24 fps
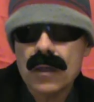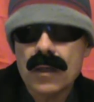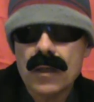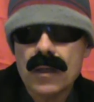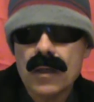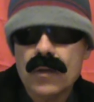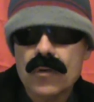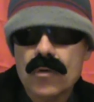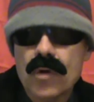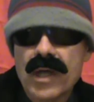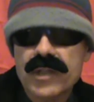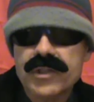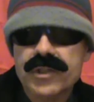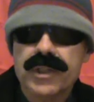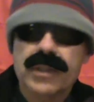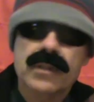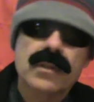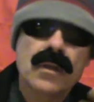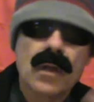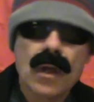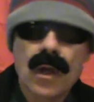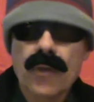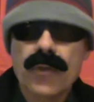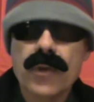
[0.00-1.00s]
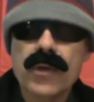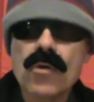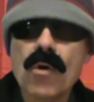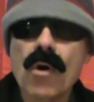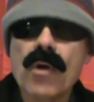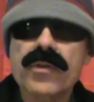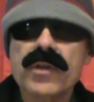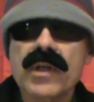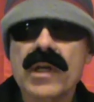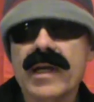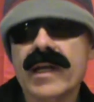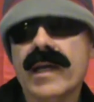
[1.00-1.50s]
In Russian, the
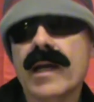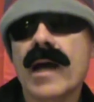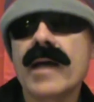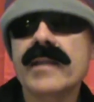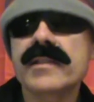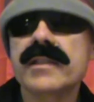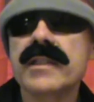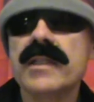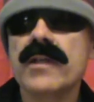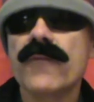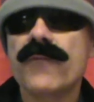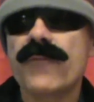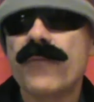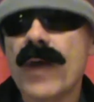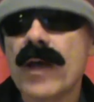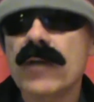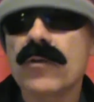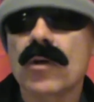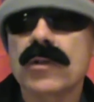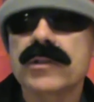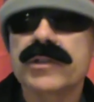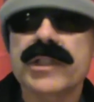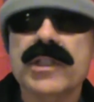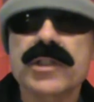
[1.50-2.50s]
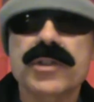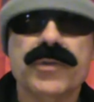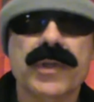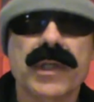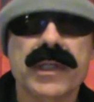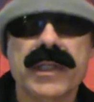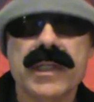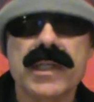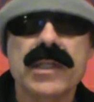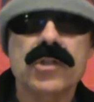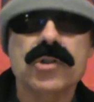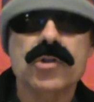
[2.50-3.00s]
North Caucasian Federal
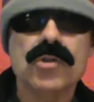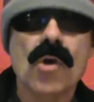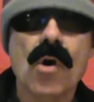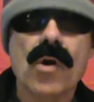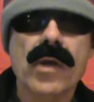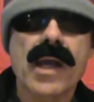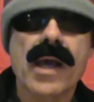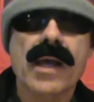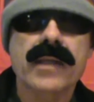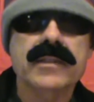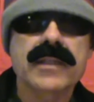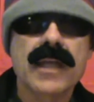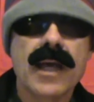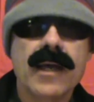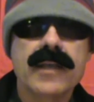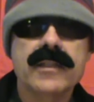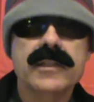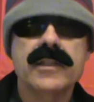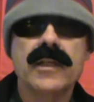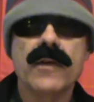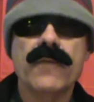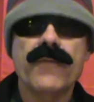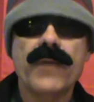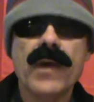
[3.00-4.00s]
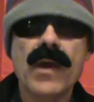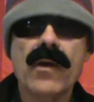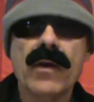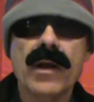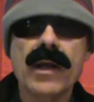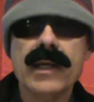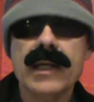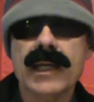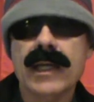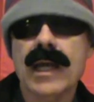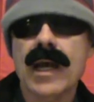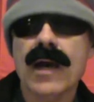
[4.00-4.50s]
District is known as
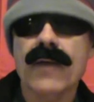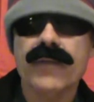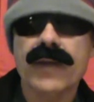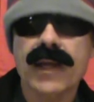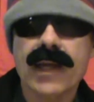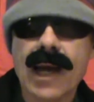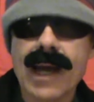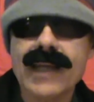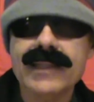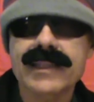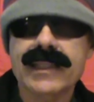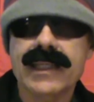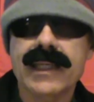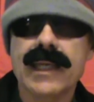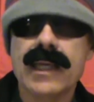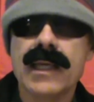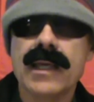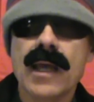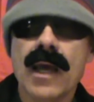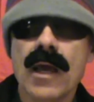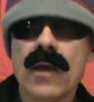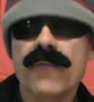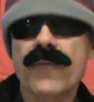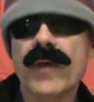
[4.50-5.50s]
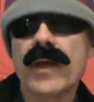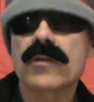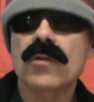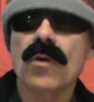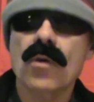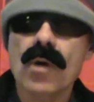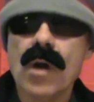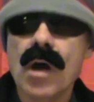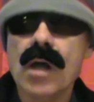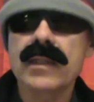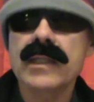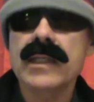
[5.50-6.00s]
Severo-Kavkazsky
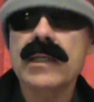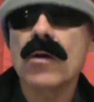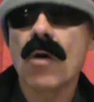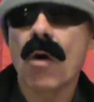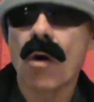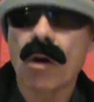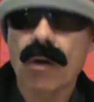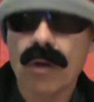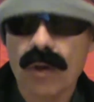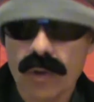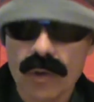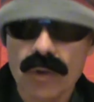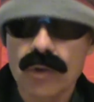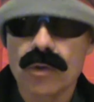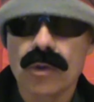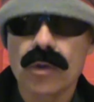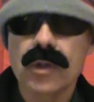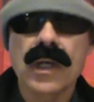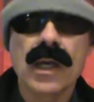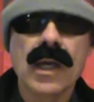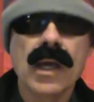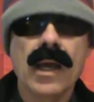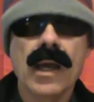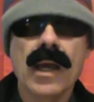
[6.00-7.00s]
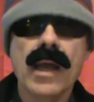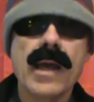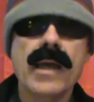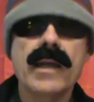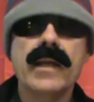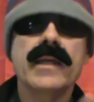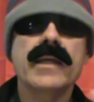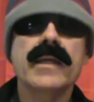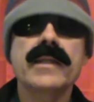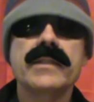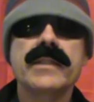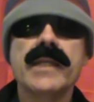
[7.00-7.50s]
Federalny Okrug, and
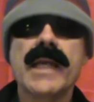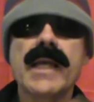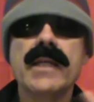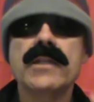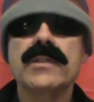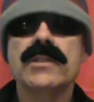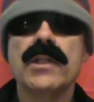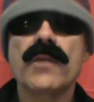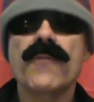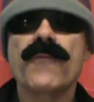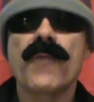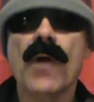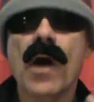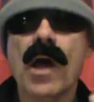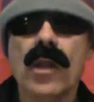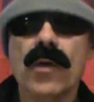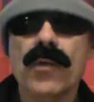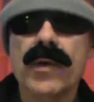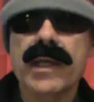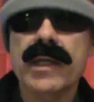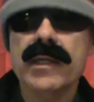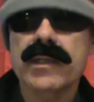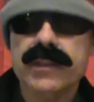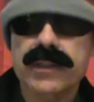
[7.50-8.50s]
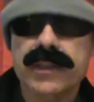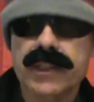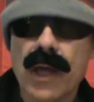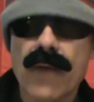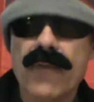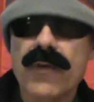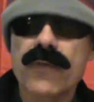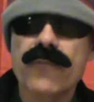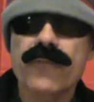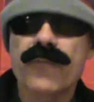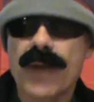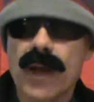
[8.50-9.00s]
it contains the following
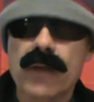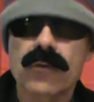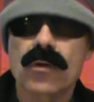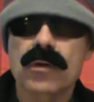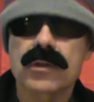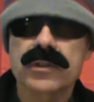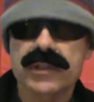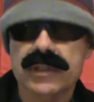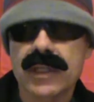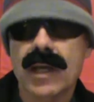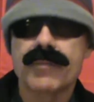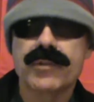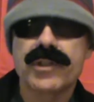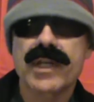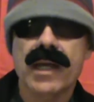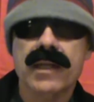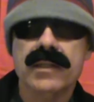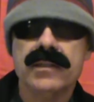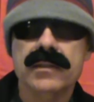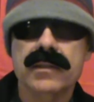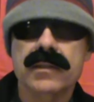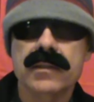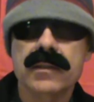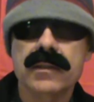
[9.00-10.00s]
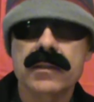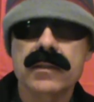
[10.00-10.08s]
seven federal subjects: